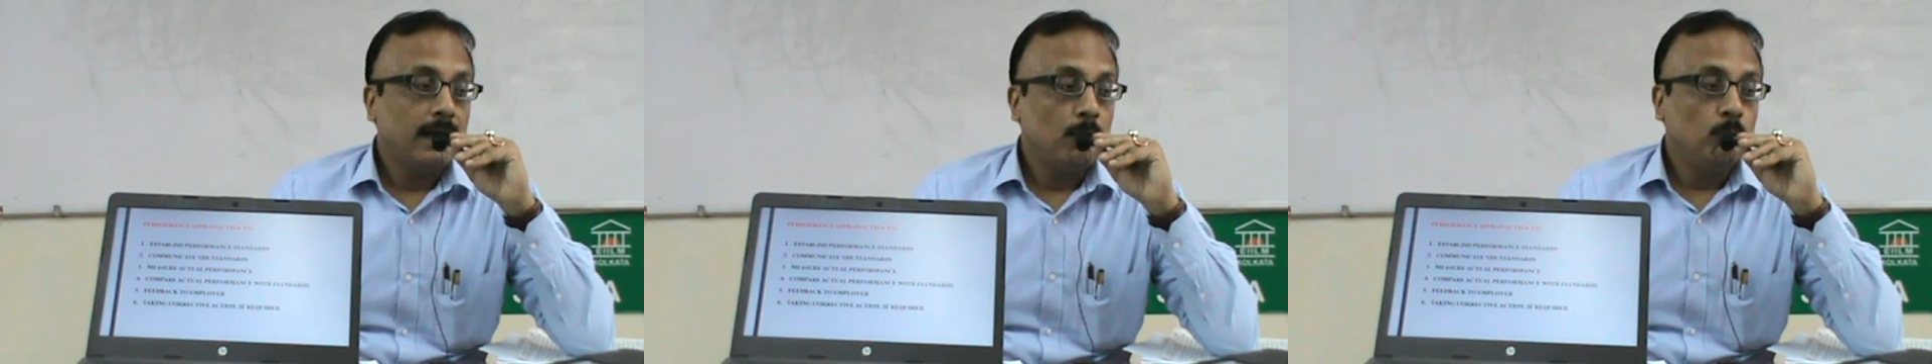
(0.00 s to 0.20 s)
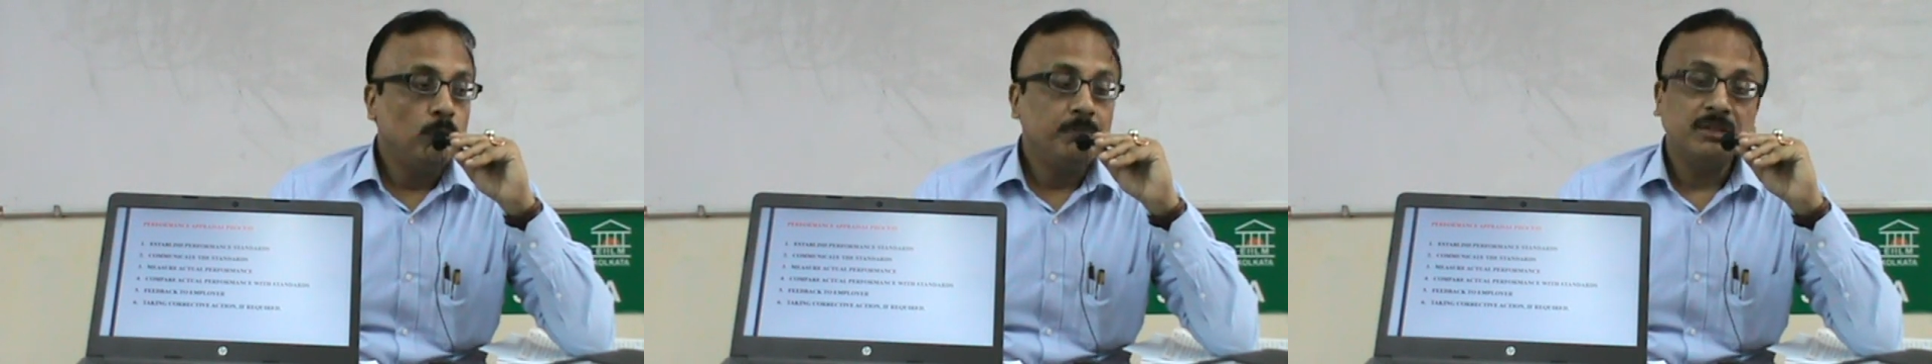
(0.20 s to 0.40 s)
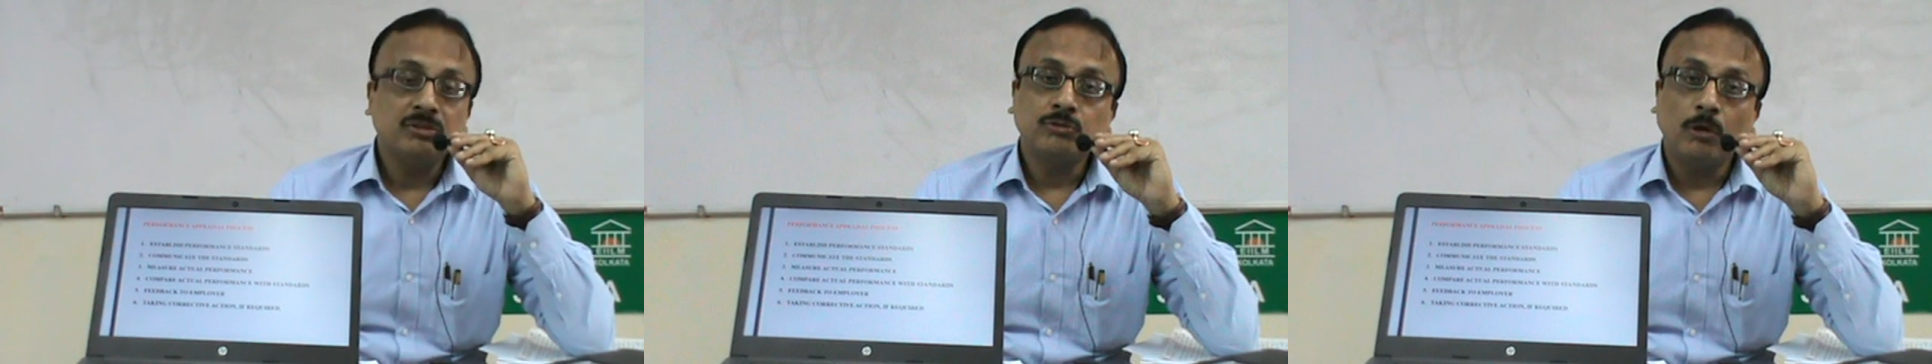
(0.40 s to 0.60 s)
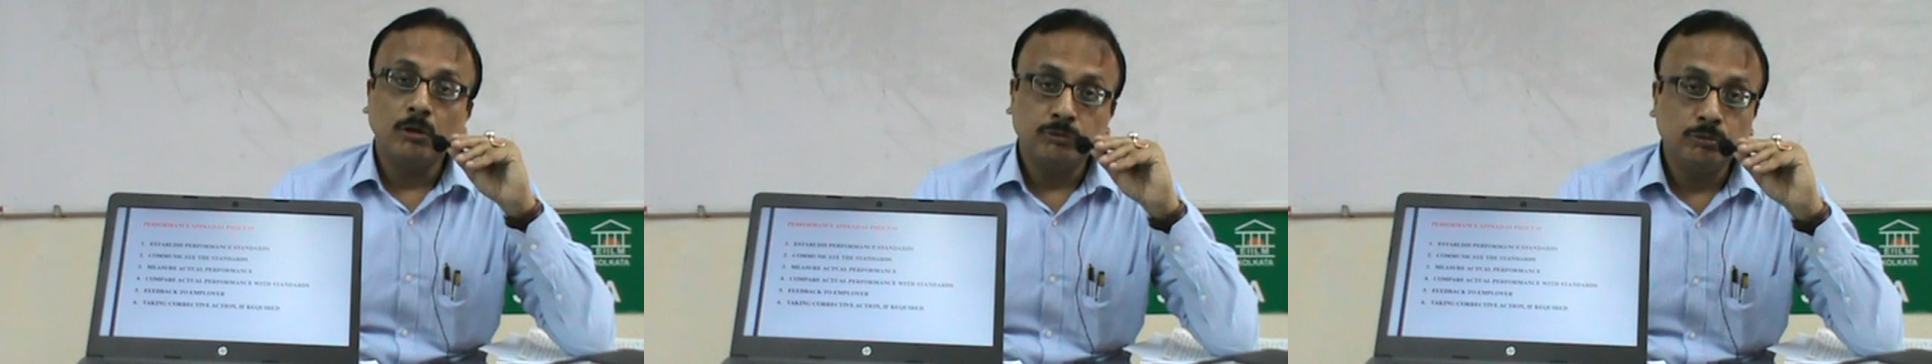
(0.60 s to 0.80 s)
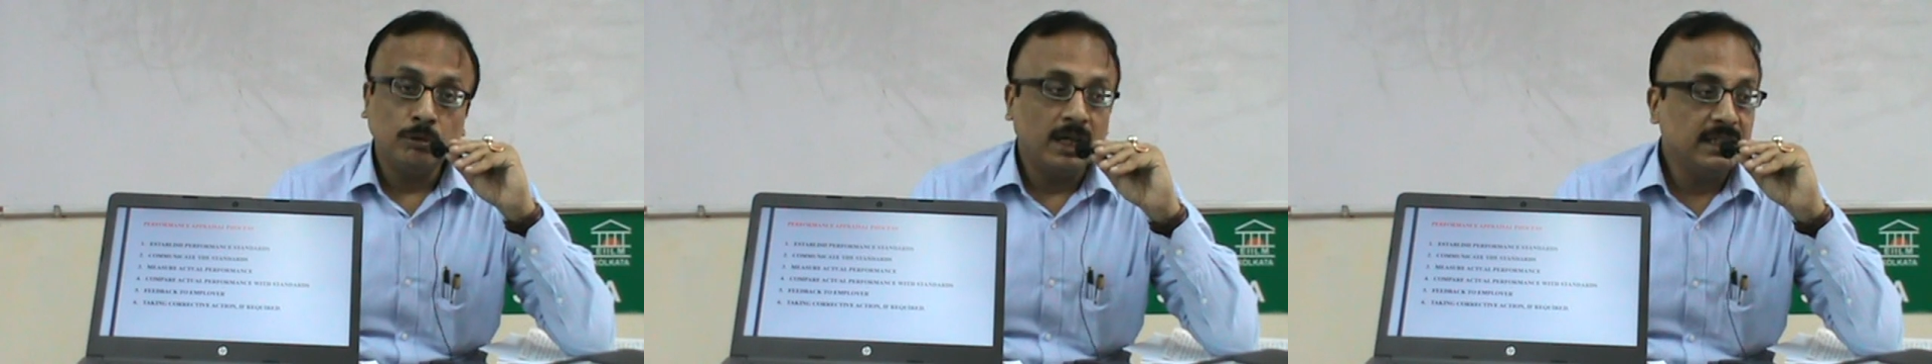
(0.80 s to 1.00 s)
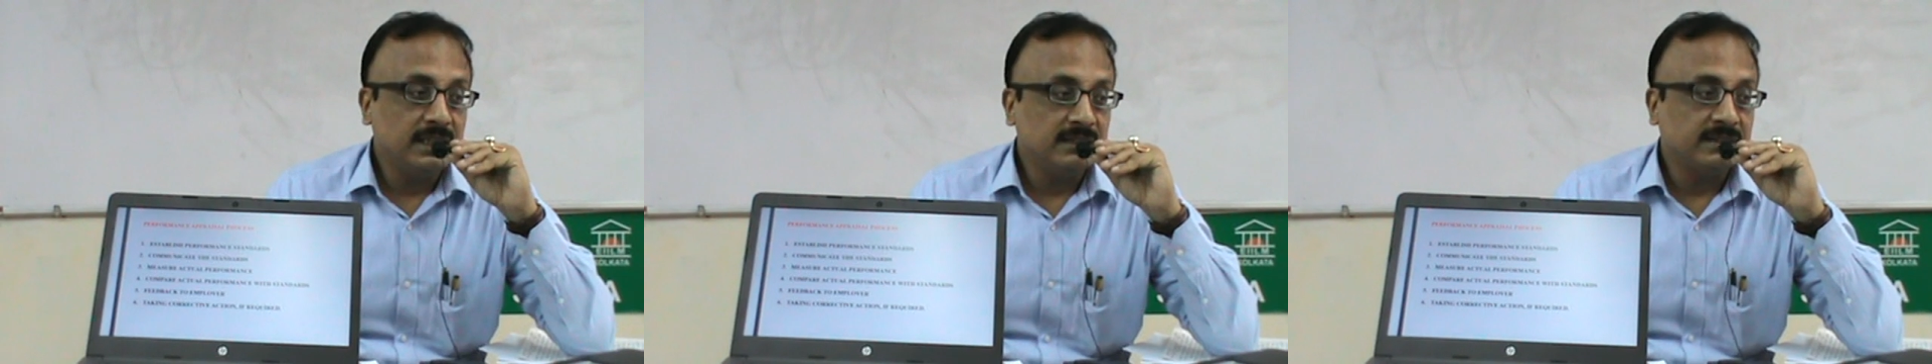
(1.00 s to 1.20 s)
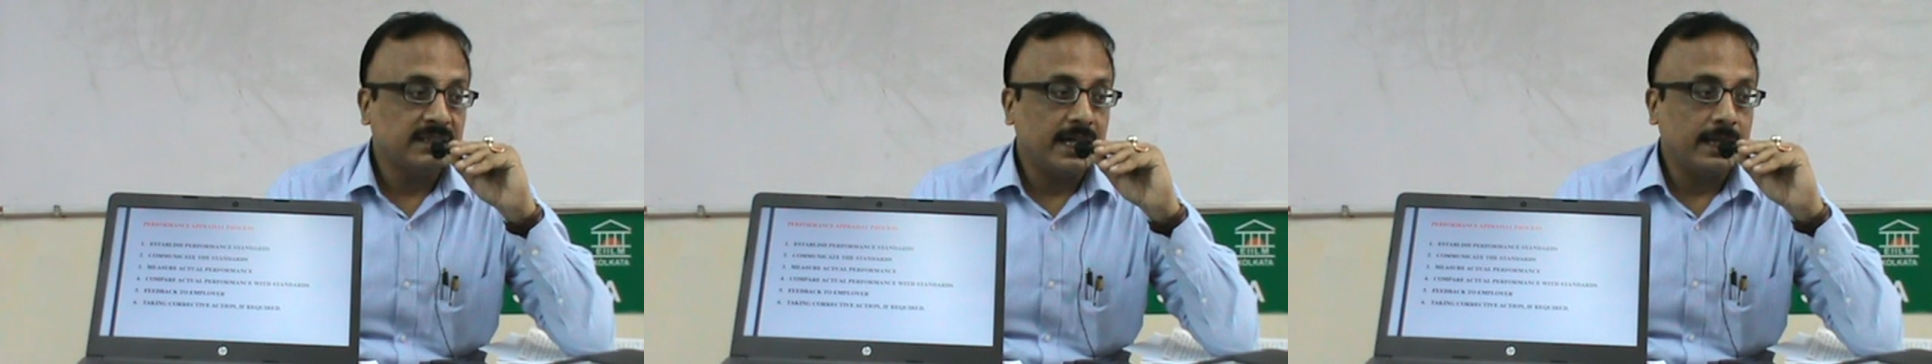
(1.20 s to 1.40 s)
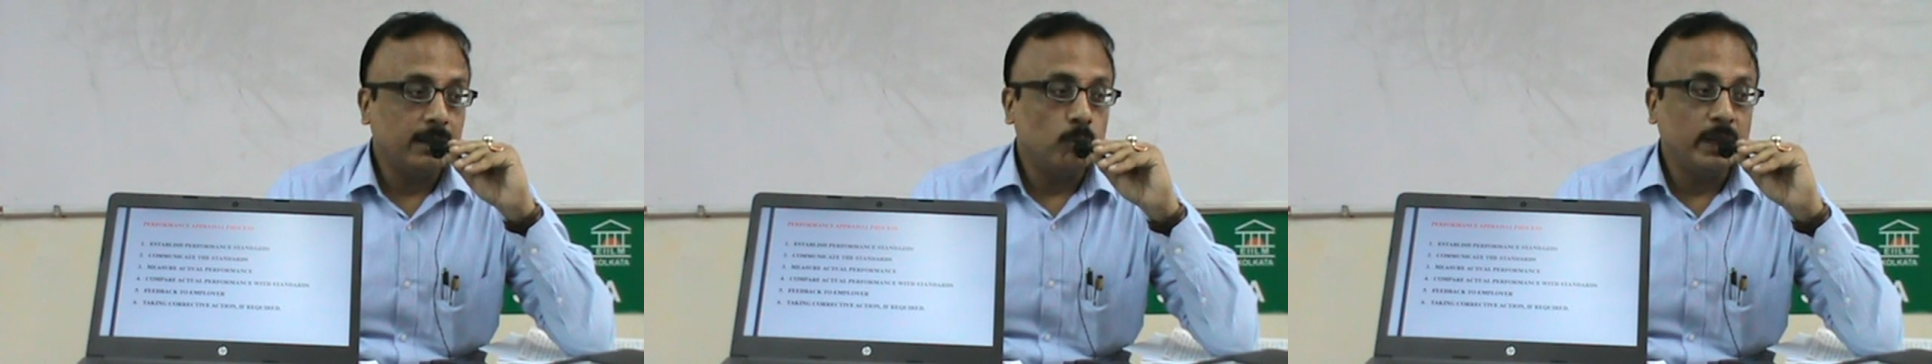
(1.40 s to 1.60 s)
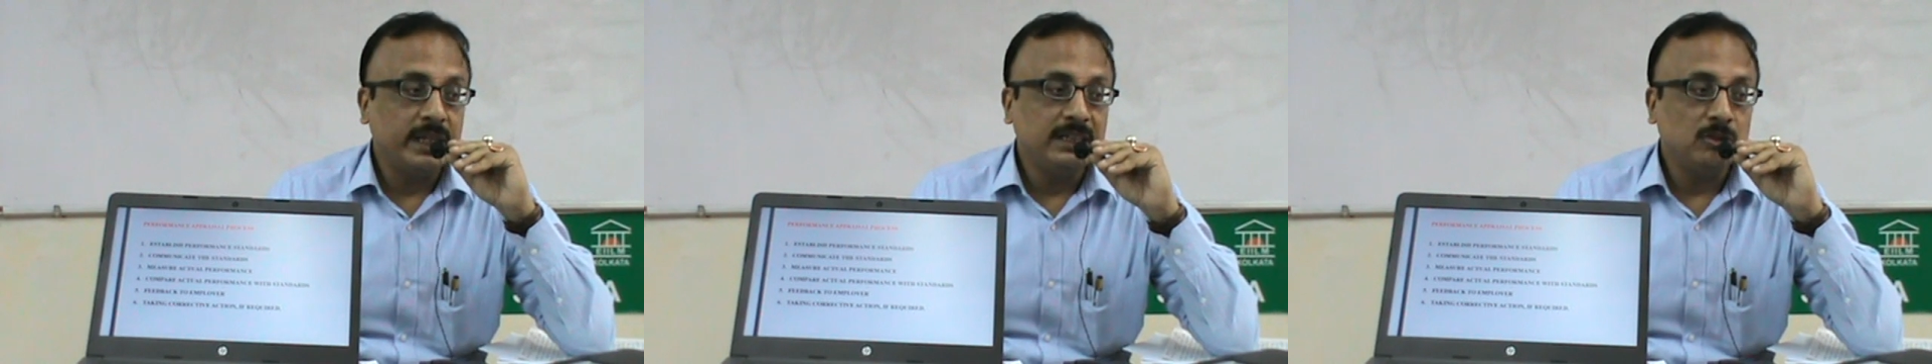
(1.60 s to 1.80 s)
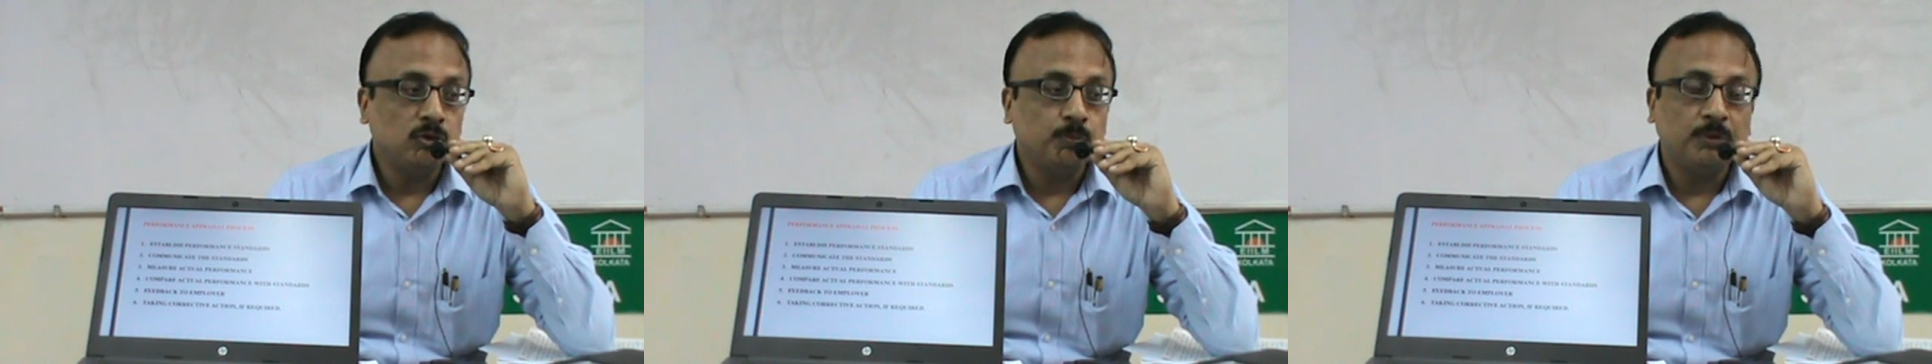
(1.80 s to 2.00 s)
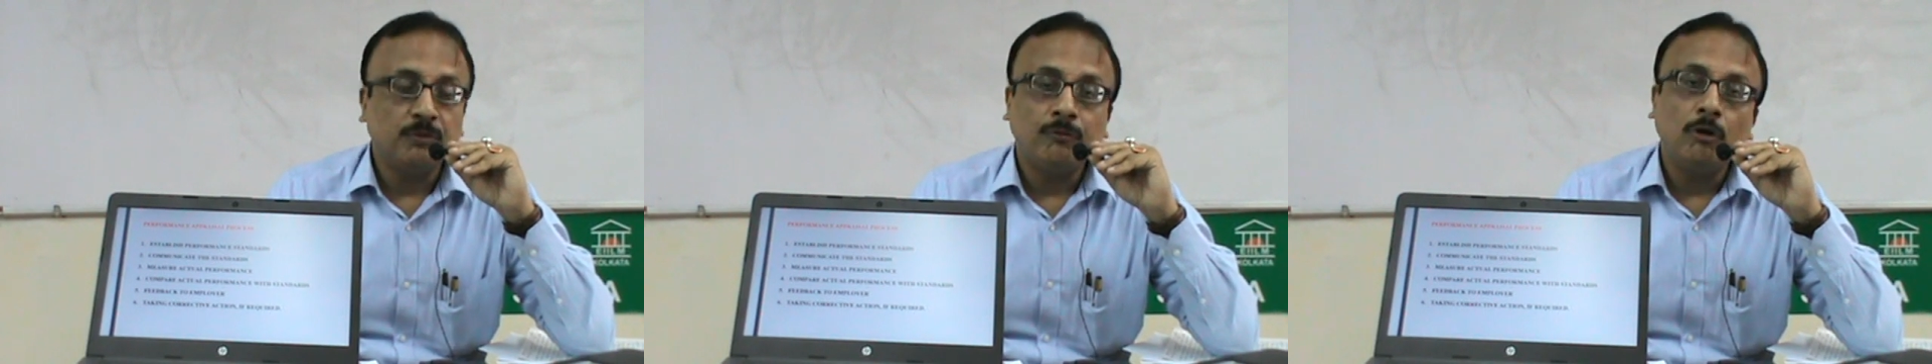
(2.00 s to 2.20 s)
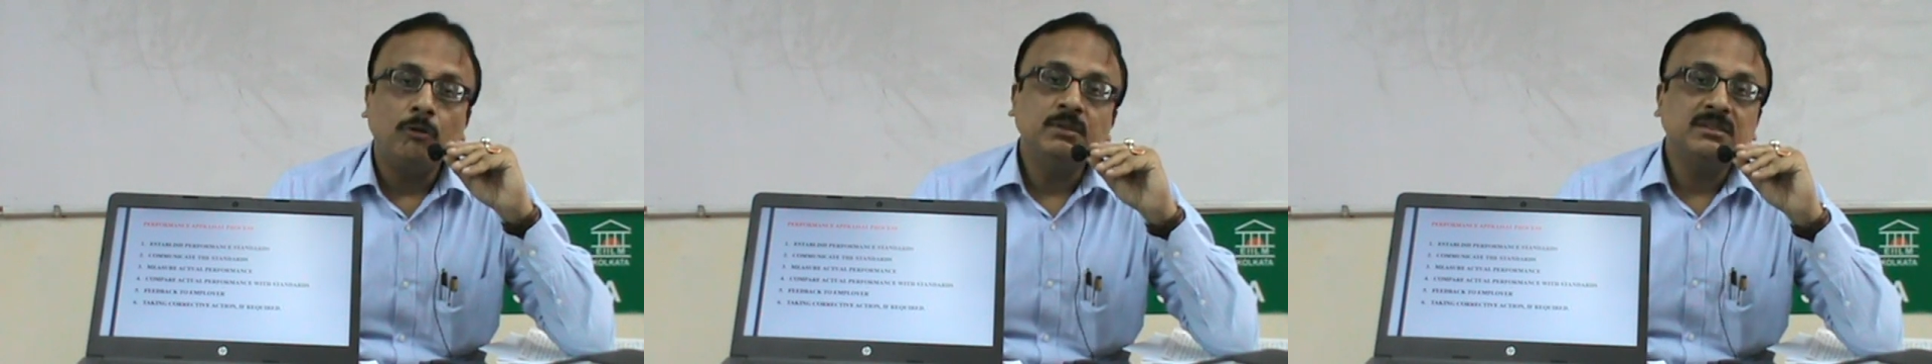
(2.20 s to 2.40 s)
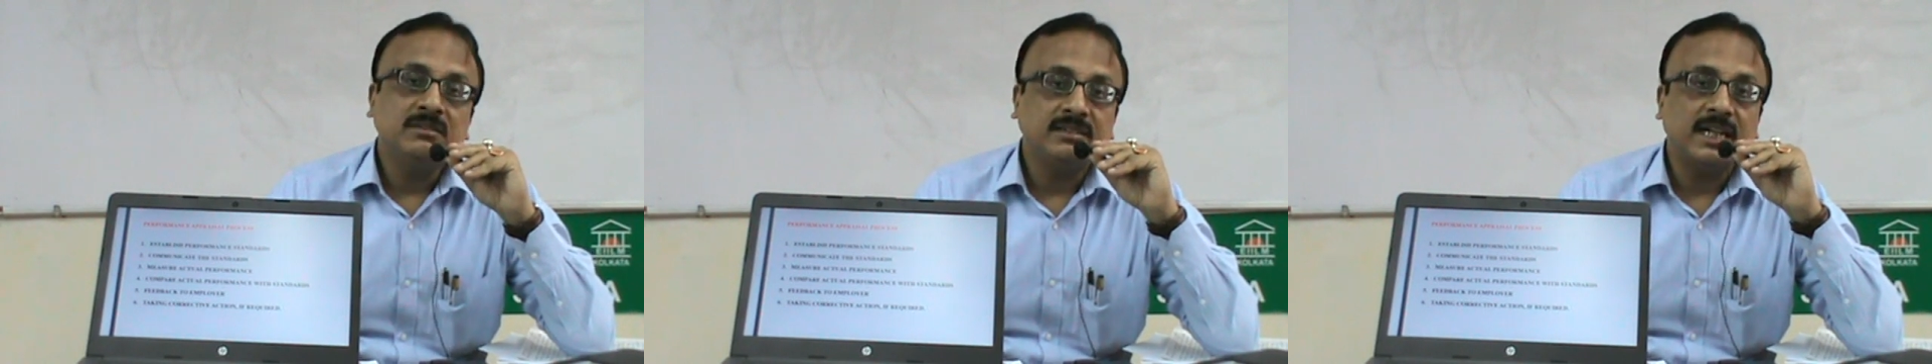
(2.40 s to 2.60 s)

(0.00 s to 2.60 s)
we must also understand when these performance